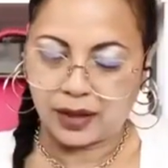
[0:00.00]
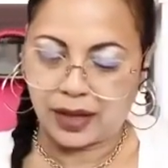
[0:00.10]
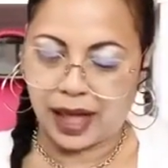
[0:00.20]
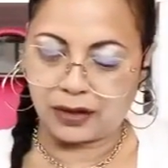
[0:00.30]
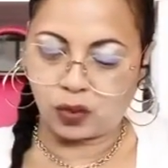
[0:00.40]

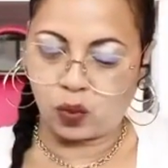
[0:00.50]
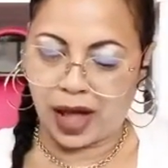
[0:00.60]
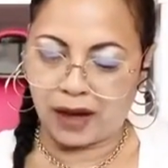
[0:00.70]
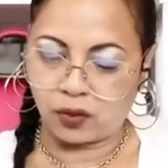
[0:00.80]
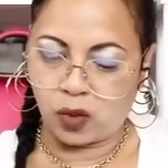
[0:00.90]
I
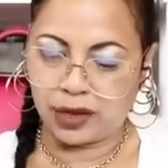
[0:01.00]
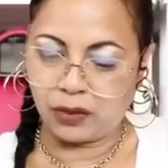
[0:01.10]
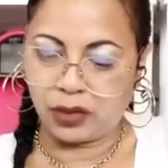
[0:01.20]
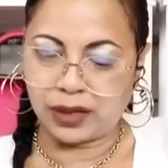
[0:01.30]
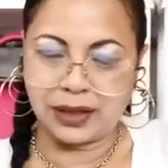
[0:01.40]

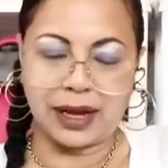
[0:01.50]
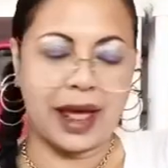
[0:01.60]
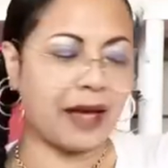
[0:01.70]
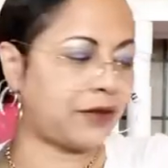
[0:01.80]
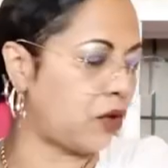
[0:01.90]

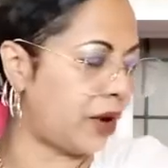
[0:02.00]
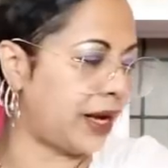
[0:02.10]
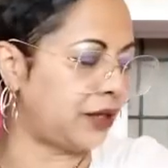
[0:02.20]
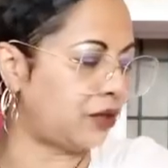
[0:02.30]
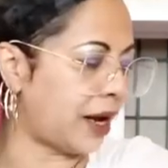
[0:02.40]
have to go
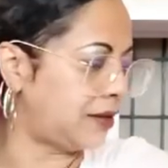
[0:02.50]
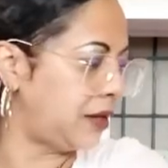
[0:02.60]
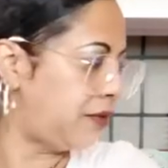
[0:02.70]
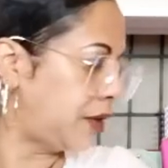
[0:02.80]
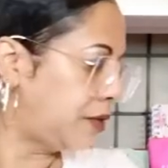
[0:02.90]
ahead and try to
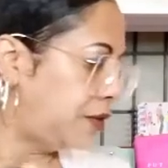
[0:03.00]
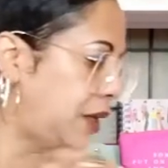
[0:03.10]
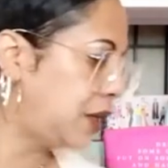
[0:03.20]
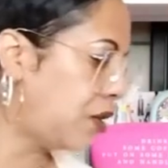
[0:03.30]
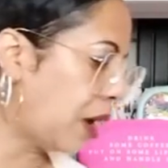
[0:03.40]
see if it can fit
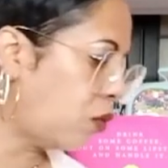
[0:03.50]
in here.